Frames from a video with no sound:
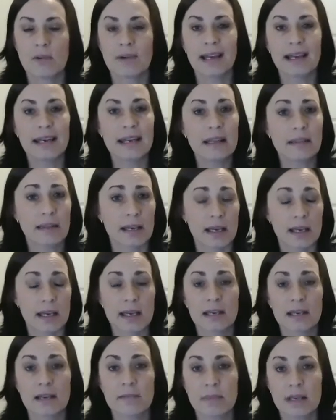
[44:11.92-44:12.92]
anything.
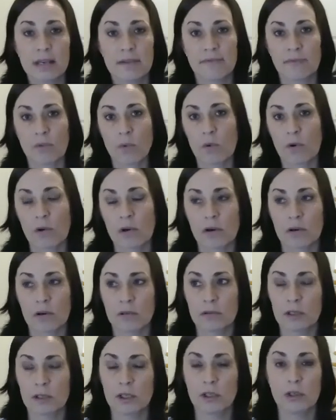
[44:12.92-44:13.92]
It can be
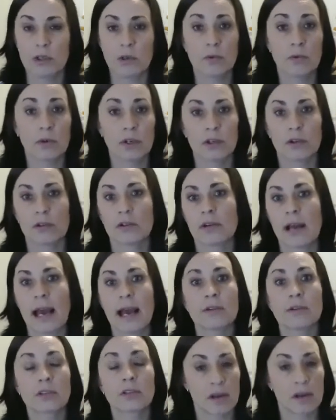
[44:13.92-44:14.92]
for your
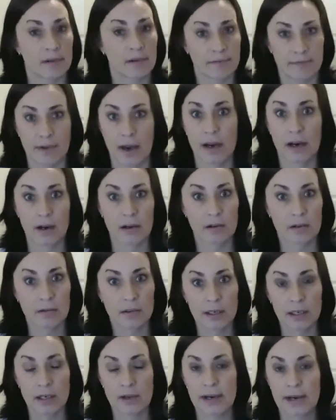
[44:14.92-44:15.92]
house caught on fire,
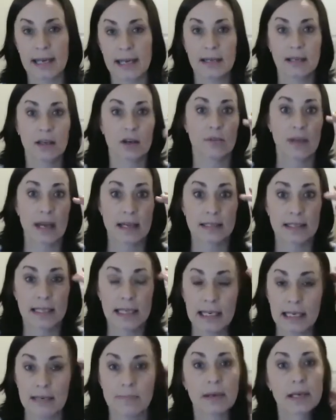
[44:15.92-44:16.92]
and I hate to go that
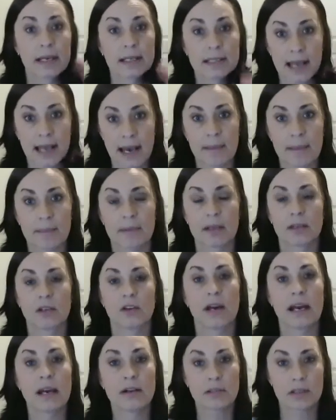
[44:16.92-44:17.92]
deep, but it's happened. Your
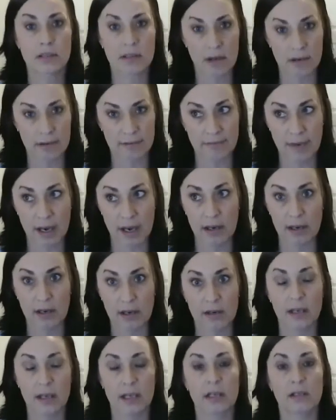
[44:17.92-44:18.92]
house is caught on
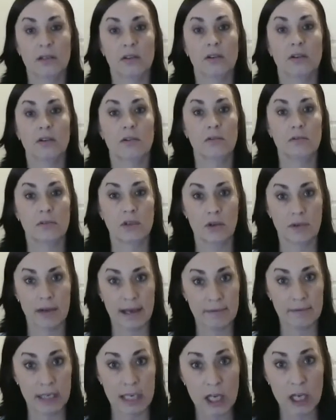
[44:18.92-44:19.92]
fire and you don't
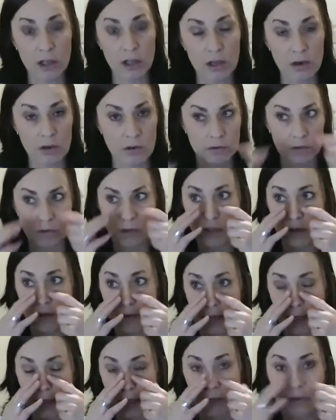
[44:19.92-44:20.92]
have any clothes, or you
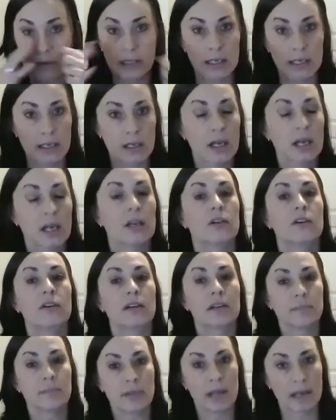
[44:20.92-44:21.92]
don't, and you
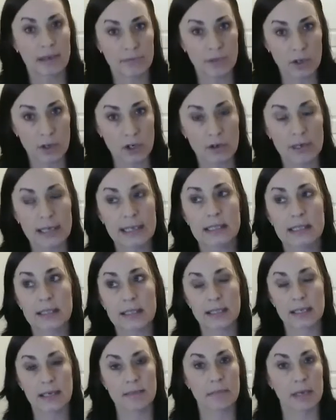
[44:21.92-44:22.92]
can apply for a grant
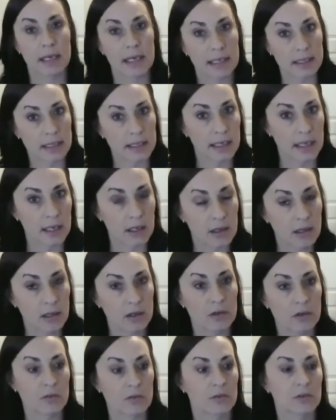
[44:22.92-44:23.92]
to get money to get
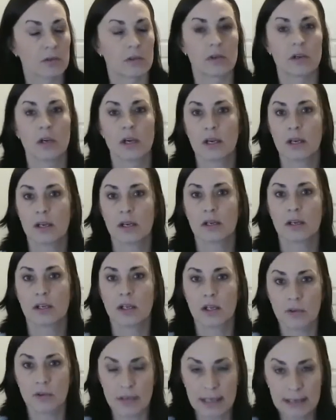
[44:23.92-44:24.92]
clothes, or,
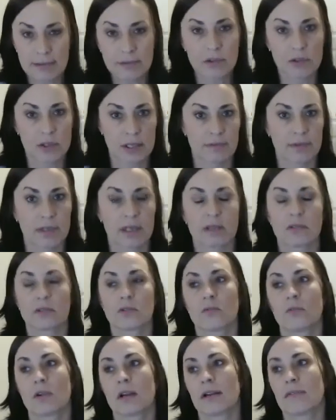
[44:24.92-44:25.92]
gift certificates
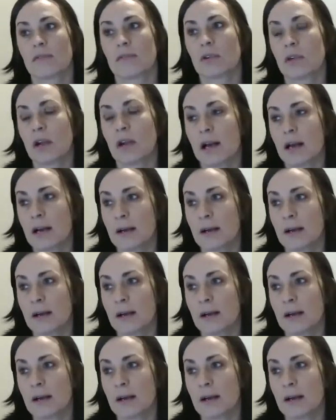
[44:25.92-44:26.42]
or whatever.